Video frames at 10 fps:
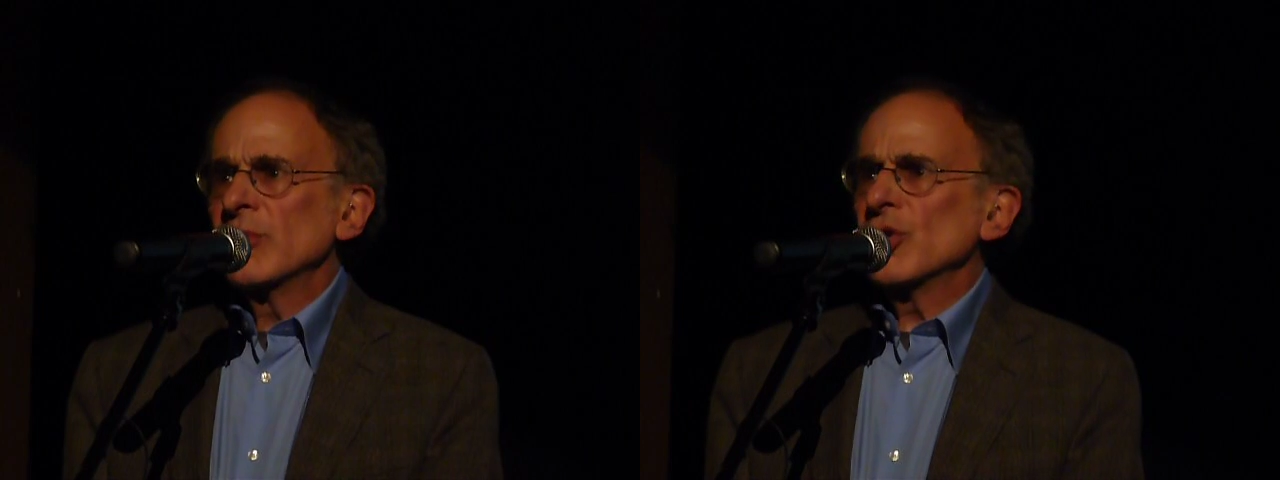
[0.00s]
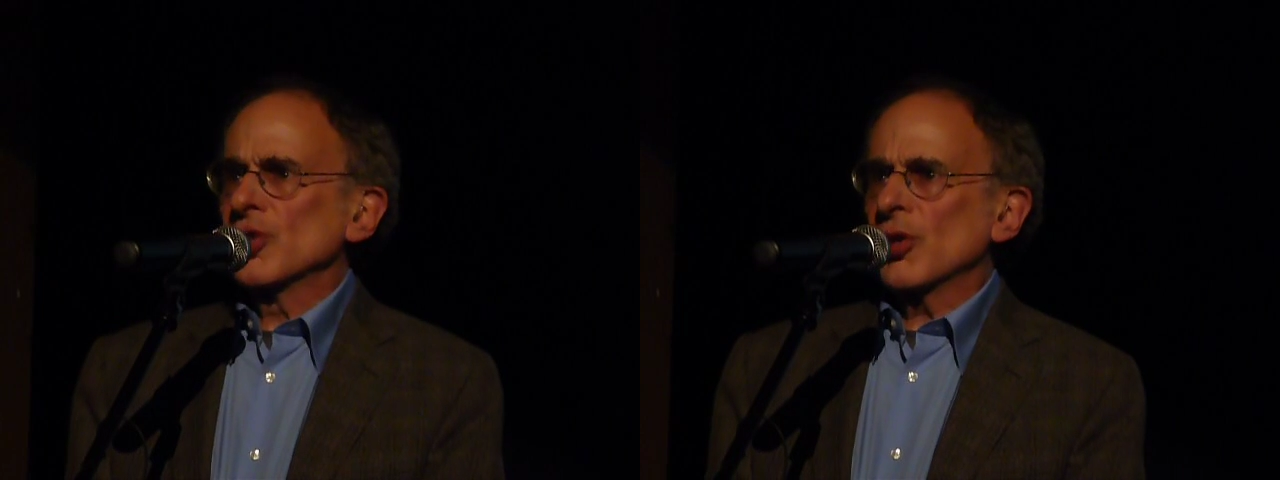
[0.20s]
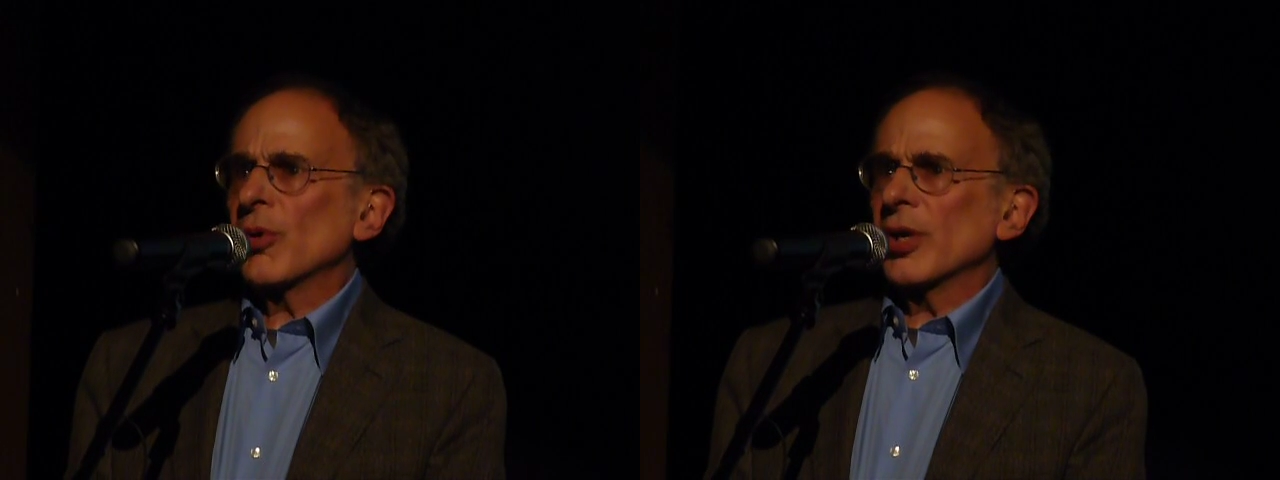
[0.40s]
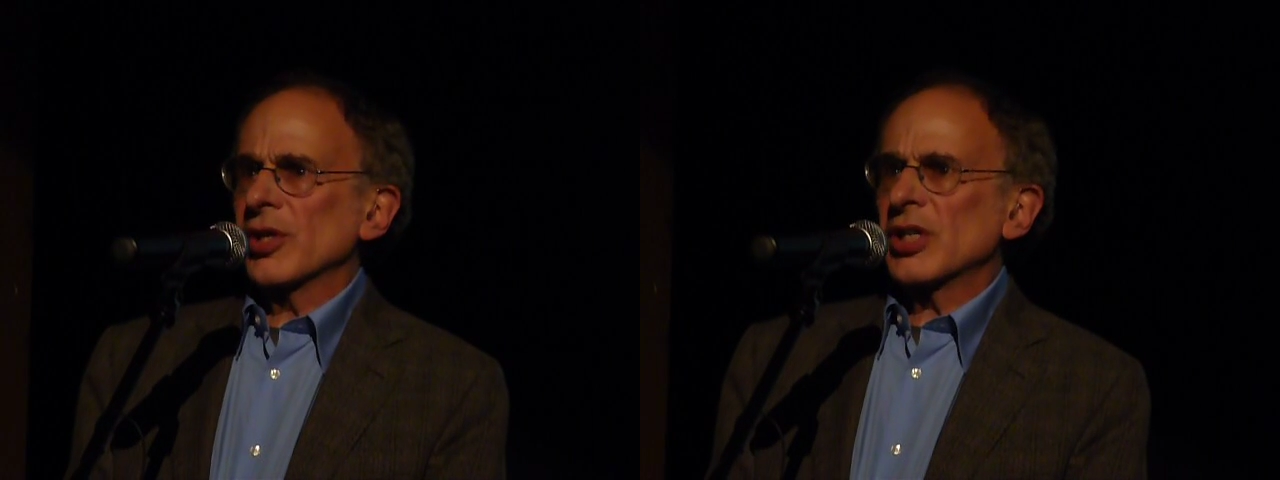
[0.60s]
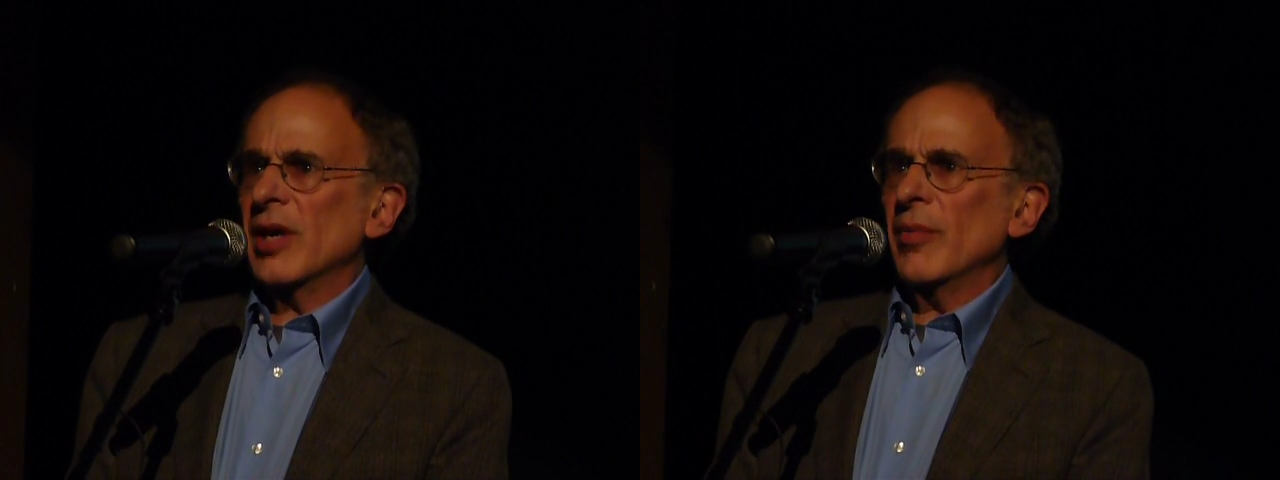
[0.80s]
Just
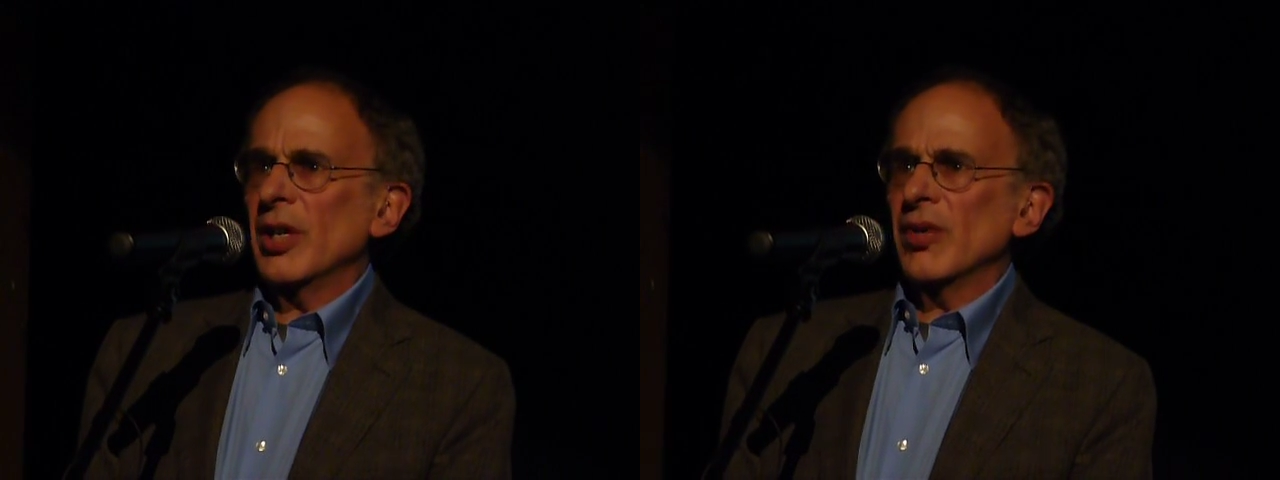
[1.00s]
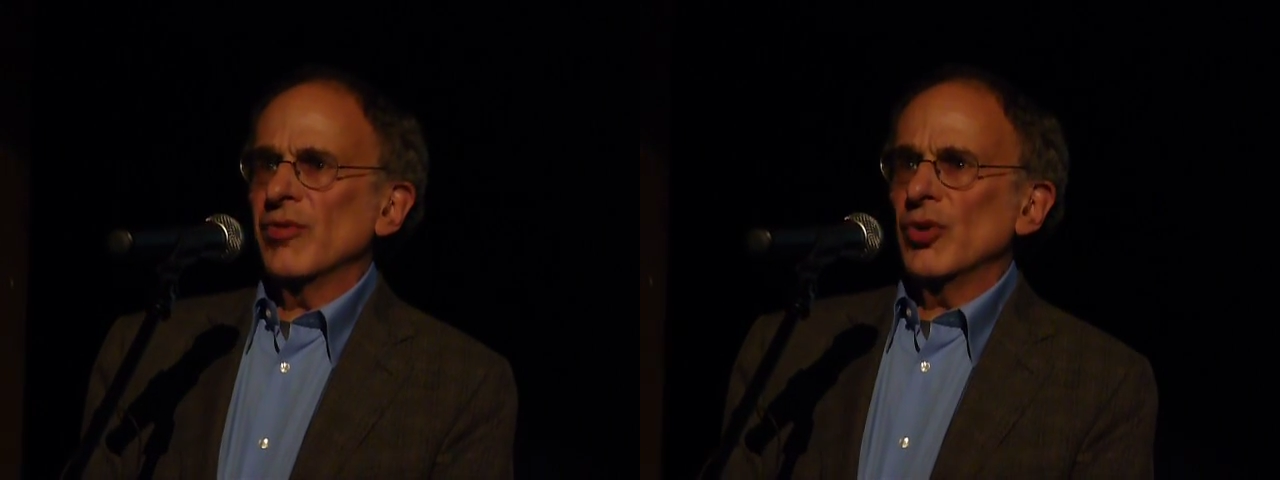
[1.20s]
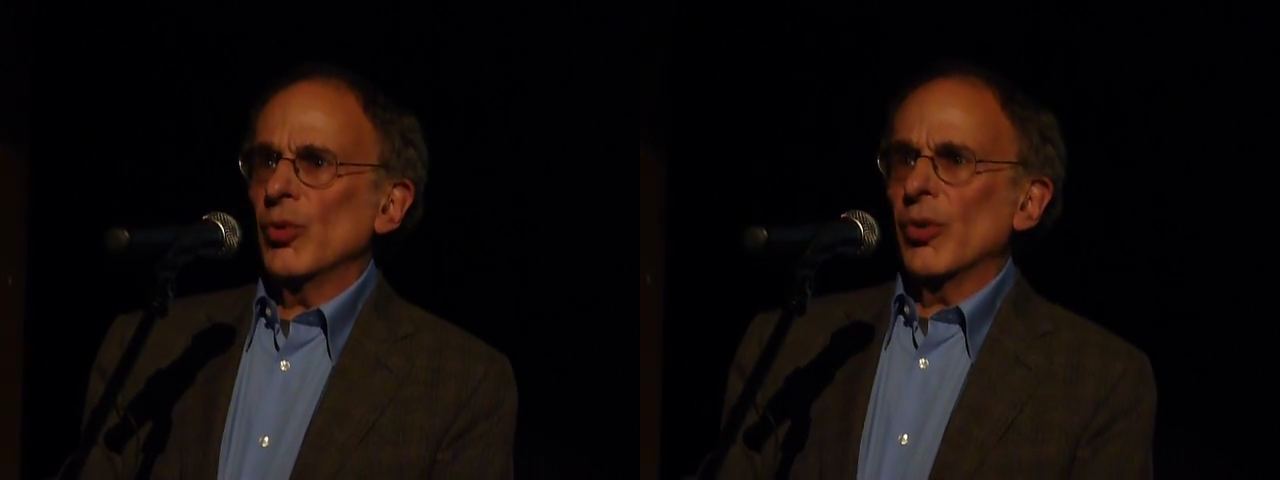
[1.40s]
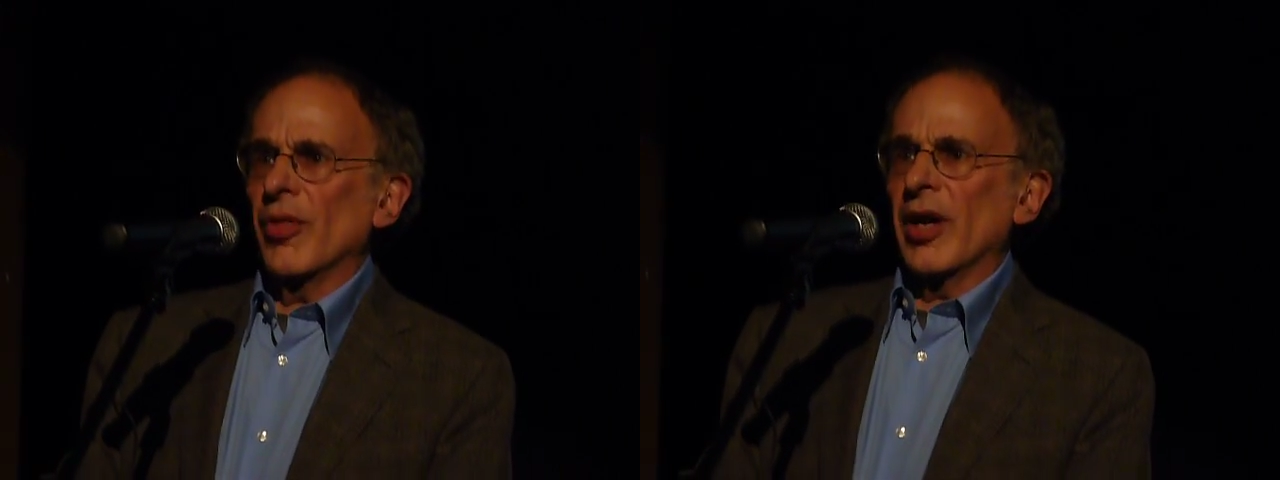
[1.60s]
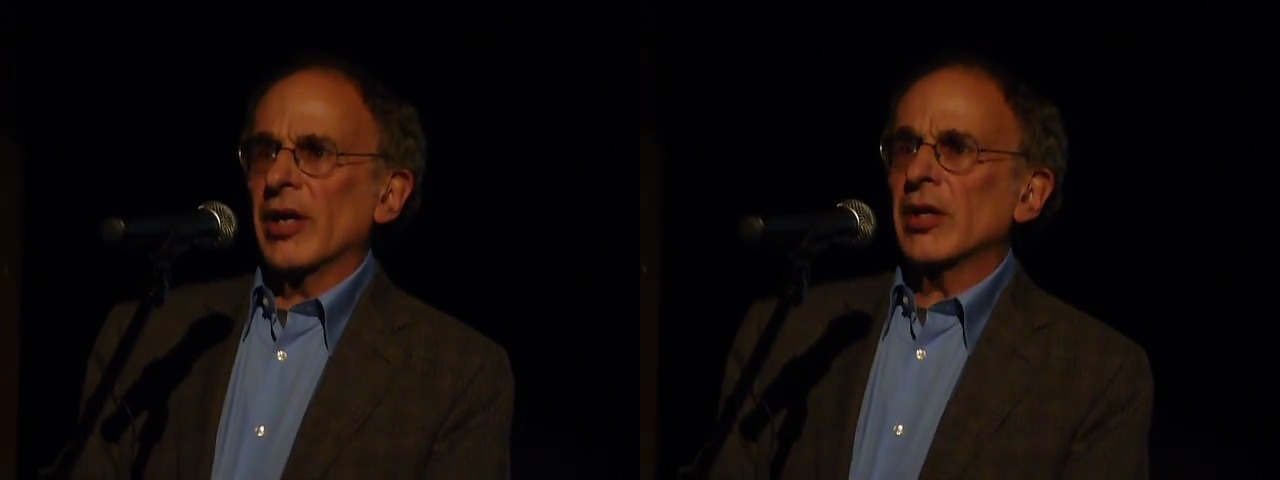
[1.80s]
curious, how many of you were
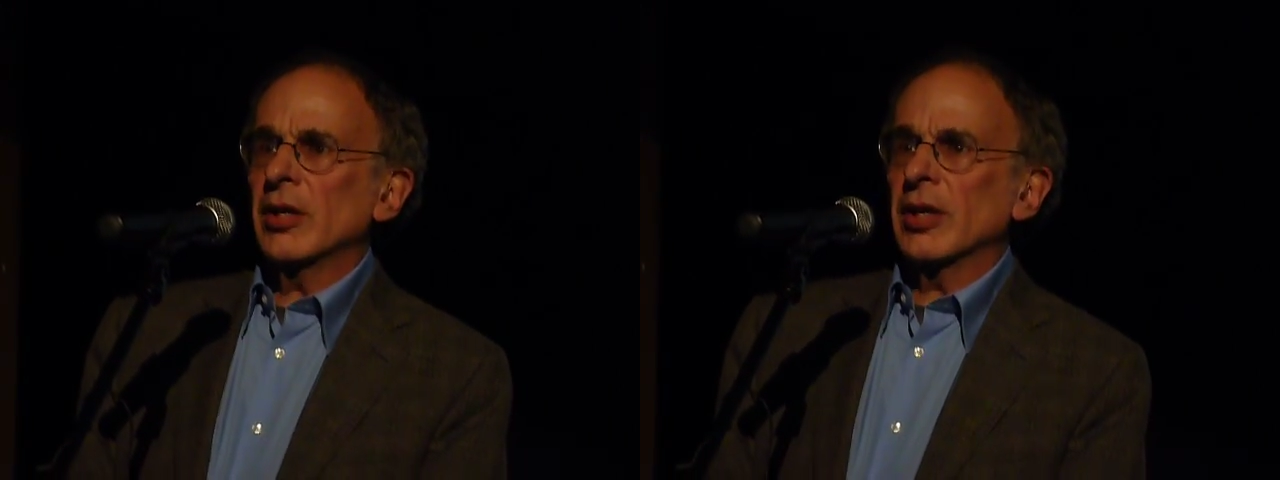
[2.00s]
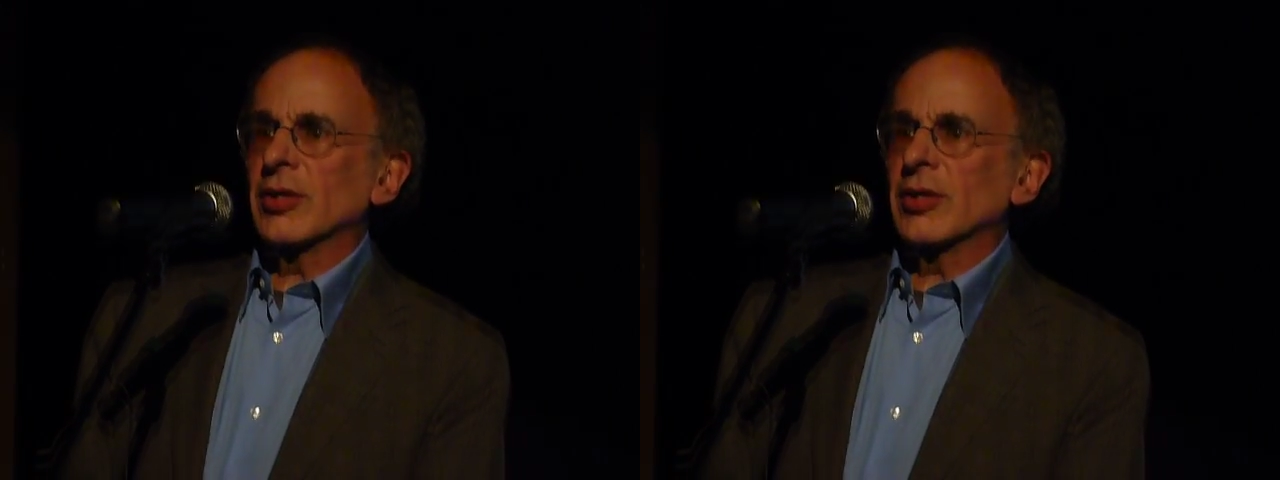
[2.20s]
there